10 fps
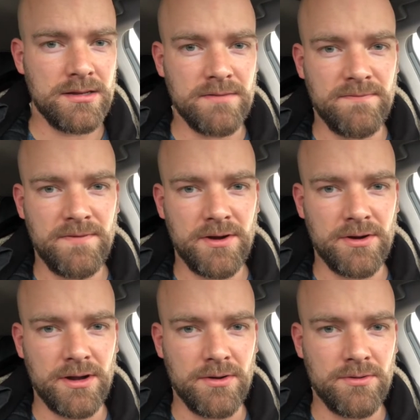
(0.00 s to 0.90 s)
it
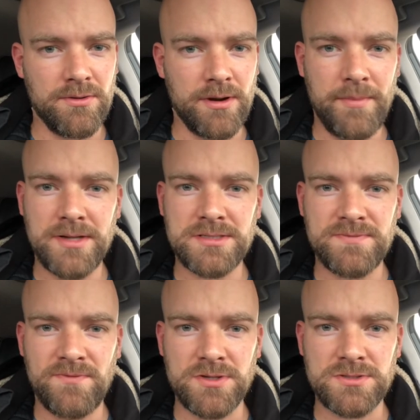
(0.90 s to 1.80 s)
figured out, or I might
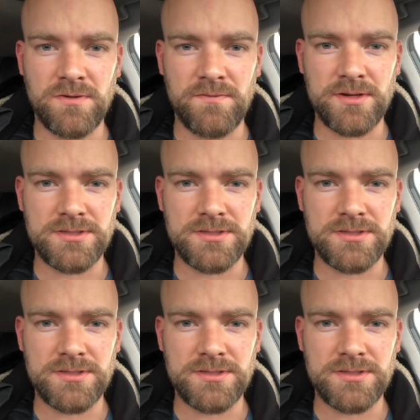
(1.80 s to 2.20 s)
just voice over it.